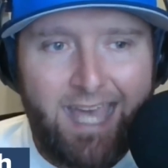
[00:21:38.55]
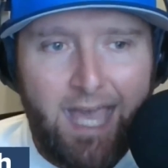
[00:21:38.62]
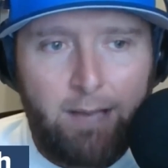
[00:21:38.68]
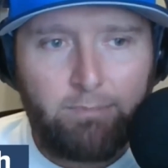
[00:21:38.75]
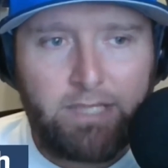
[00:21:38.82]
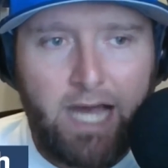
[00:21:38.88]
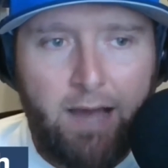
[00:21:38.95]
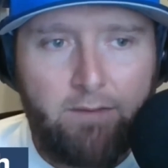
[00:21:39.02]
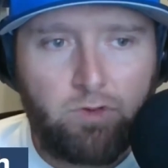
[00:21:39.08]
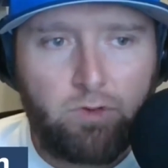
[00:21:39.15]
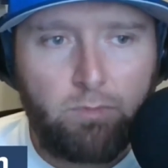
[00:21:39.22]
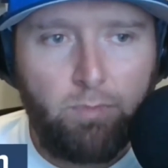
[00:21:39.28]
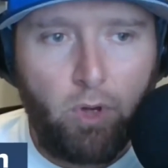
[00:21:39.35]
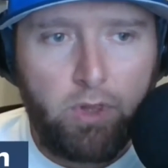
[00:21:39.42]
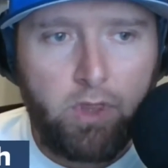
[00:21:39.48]
Game
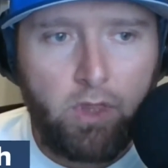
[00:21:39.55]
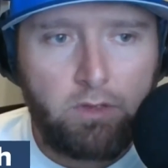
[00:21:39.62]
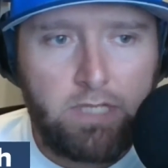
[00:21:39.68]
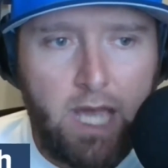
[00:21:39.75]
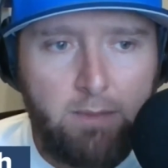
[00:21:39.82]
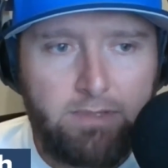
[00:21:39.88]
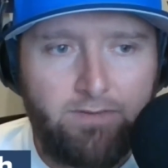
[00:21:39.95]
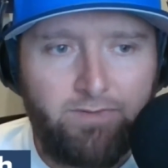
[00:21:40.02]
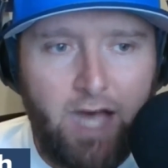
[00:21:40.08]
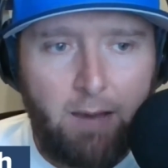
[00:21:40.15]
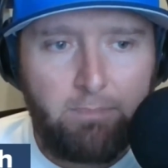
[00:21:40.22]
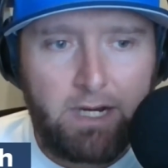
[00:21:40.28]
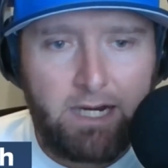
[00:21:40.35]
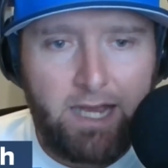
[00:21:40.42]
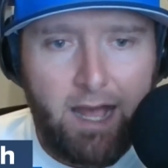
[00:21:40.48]
times for both of those games have
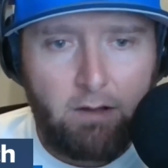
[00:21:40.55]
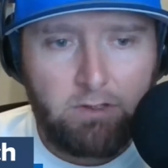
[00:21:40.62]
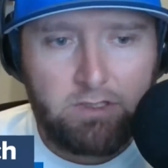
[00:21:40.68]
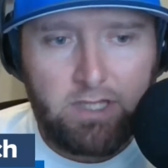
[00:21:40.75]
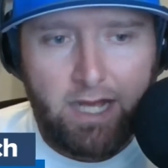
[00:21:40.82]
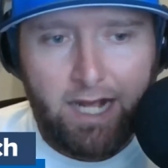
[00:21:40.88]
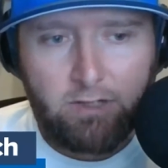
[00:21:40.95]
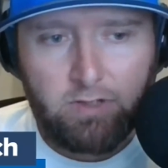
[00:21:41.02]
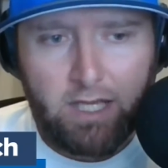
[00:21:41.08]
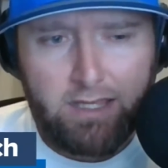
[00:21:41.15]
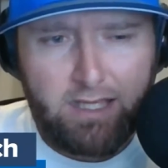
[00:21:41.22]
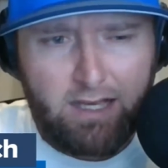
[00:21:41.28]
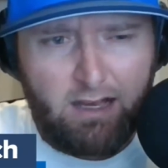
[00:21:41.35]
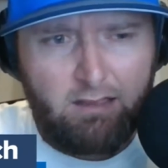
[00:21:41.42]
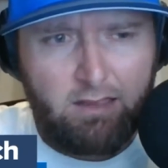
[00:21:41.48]
not been announced yet.
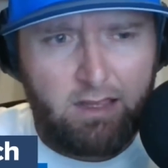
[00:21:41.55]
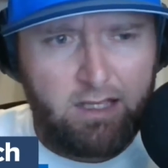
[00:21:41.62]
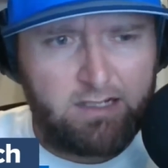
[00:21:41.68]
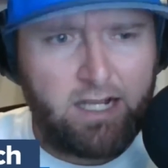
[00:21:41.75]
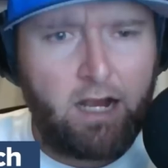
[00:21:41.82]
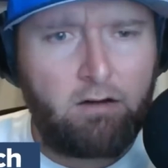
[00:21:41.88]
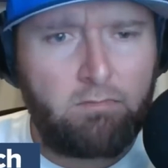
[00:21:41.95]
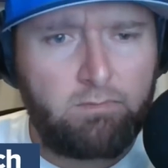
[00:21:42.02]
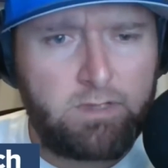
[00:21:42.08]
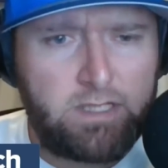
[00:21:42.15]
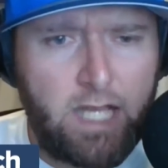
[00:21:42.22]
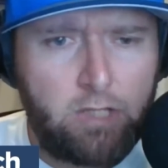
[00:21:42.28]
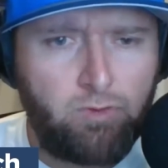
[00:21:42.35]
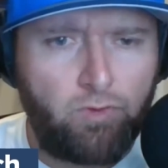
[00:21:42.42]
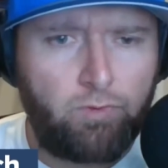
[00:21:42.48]
Actually, I think the entire
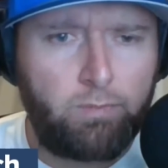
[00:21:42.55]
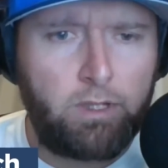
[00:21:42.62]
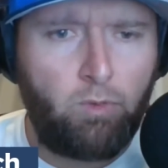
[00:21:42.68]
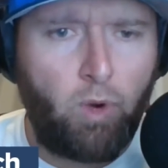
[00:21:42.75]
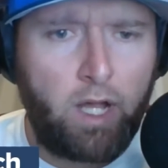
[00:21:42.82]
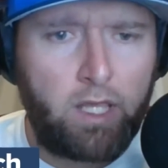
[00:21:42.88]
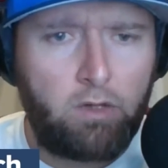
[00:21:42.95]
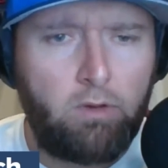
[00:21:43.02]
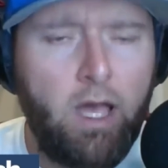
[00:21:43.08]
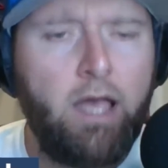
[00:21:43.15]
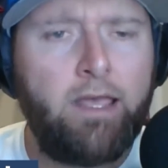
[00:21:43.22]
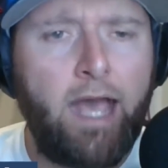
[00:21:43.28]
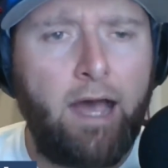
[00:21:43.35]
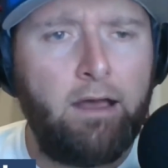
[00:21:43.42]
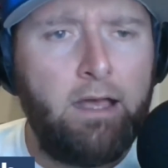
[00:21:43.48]
schedule for BYU.
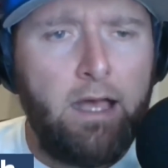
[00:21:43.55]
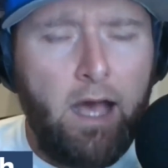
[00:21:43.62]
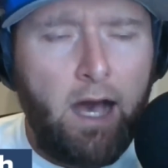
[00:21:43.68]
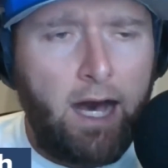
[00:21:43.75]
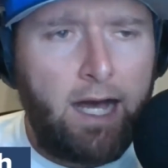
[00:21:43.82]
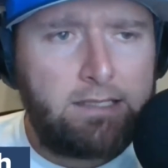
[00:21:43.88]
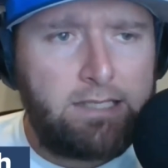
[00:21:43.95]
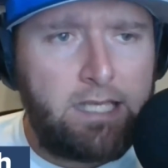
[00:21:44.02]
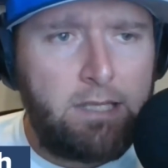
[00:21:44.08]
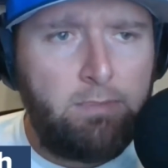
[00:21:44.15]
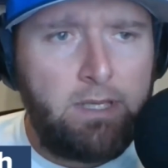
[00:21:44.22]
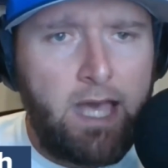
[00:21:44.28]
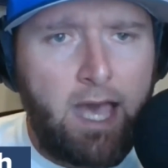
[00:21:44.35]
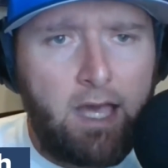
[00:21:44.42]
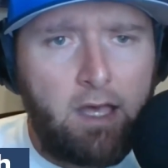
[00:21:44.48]
Yeah,
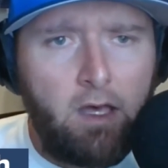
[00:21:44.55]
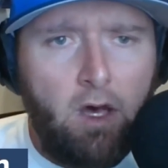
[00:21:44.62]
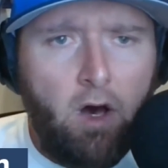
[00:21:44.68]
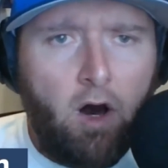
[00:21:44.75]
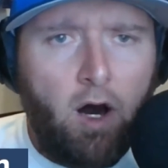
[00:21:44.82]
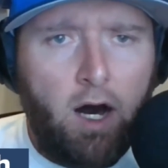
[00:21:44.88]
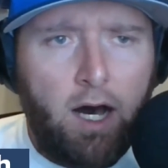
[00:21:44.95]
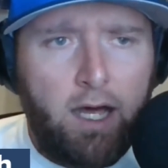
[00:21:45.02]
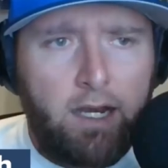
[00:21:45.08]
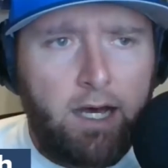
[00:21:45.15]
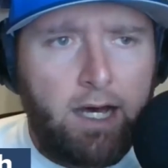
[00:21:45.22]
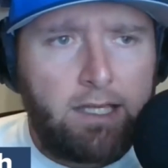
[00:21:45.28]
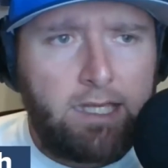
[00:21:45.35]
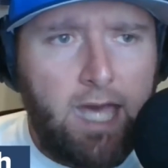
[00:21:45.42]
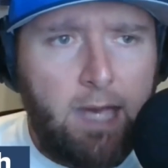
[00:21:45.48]
TBA
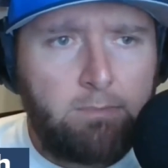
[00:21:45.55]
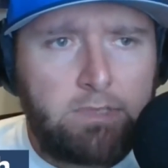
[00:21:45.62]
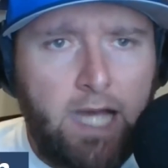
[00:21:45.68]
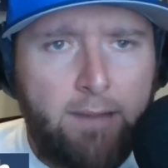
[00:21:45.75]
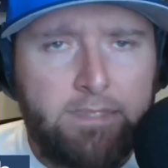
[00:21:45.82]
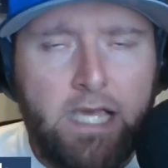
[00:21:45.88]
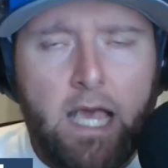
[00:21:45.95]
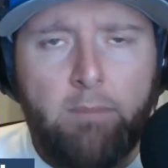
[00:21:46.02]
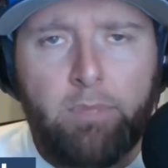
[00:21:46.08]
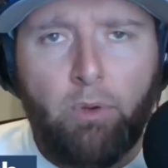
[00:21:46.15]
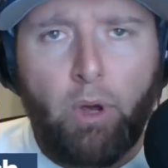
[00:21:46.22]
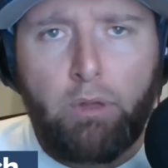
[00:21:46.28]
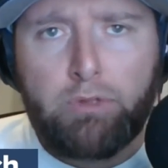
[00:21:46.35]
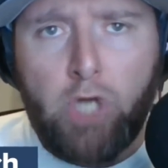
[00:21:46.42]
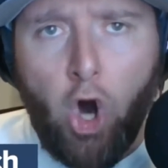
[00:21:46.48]
on game times.
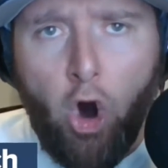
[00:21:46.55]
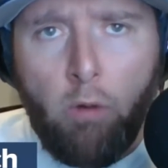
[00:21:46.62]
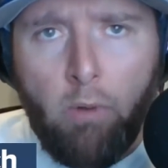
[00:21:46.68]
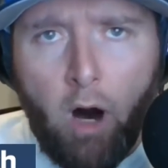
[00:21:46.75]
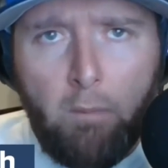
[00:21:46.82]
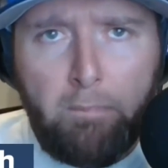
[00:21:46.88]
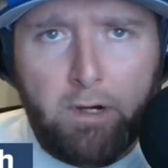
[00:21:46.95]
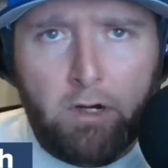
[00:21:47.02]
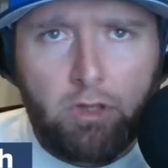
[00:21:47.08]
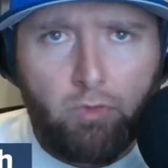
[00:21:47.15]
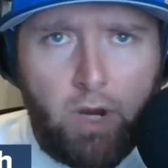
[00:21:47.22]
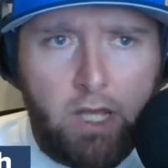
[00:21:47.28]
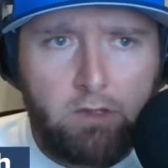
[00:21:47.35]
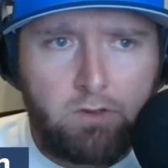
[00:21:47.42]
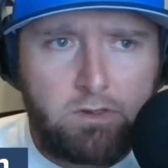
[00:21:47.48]
BYU's home opener
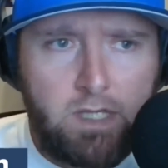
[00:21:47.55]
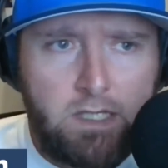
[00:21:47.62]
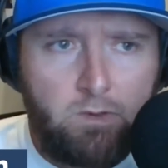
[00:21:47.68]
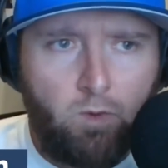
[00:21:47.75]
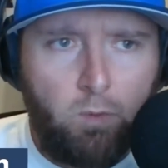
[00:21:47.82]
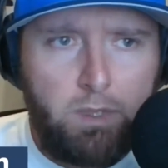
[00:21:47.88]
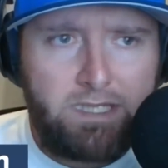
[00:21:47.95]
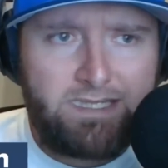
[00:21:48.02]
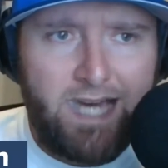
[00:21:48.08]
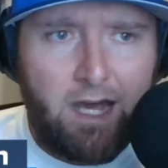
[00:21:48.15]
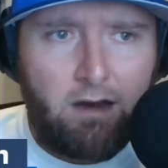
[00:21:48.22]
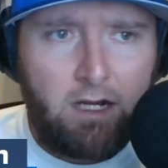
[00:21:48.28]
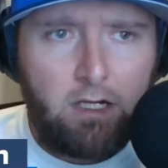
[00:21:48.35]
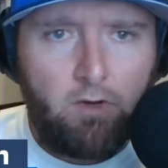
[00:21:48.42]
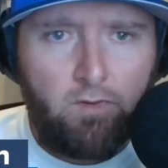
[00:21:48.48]
in the regular season will be
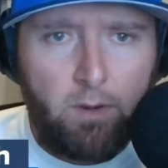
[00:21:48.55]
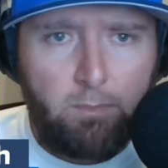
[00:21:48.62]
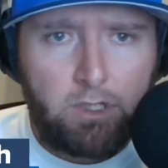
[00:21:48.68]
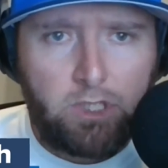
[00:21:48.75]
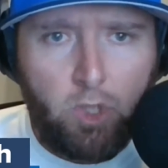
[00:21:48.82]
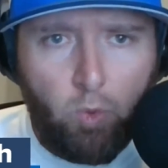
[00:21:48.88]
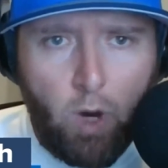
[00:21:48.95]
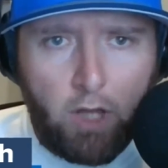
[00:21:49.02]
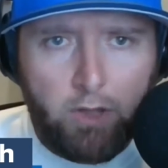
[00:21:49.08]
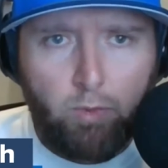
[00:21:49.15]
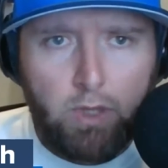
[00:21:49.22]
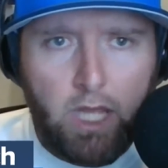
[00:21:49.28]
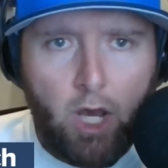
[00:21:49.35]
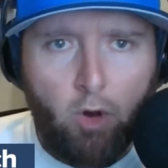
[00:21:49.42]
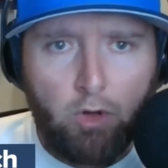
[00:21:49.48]
Saturday, November
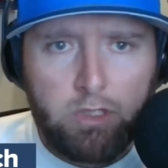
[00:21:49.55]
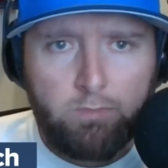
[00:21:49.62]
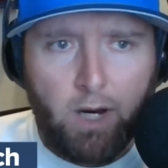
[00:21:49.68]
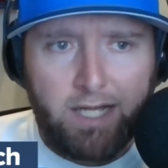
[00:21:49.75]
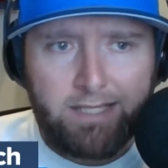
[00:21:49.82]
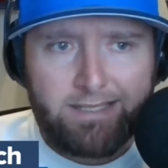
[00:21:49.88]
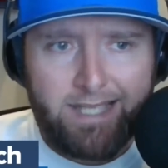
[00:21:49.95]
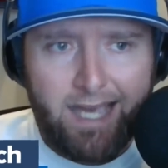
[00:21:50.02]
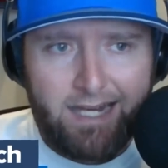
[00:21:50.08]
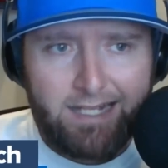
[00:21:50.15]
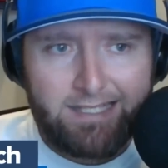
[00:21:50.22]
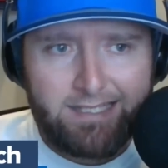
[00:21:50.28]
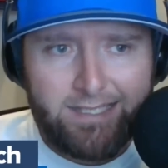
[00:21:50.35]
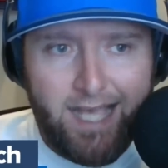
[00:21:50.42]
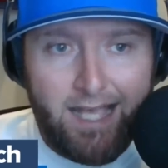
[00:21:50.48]
12th when they host
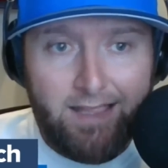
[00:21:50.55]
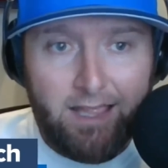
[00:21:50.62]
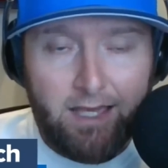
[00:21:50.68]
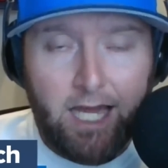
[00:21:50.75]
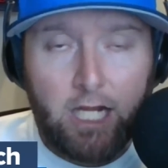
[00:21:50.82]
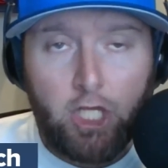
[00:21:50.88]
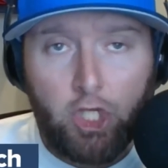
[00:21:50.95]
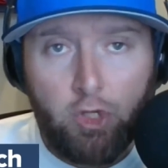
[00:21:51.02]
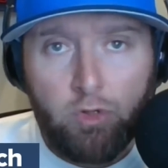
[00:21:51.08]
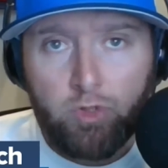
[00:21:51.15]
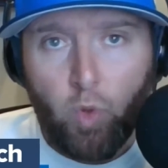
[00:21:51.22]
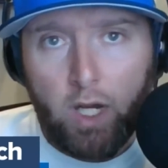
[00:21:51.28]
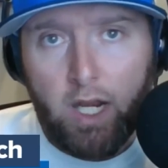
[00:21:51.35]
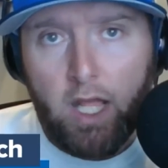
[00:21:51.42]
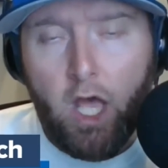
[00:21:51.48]
Montana State. And they got a
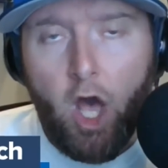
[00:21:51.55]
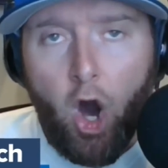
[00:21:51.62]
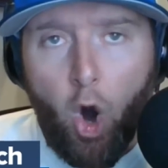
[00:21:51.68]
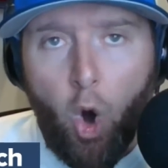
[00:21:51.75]
huge one.